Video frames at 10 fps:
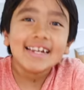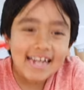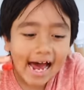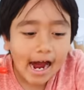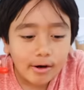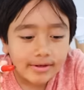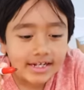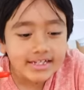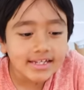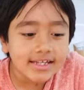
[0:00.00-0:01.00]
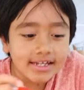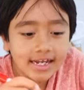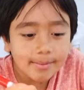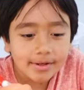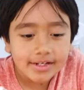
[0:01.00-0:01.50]
Now it's
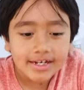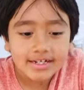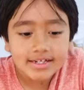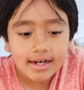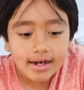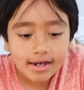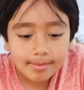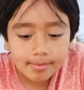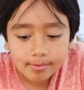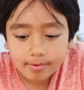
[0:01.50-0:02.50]
labeling time.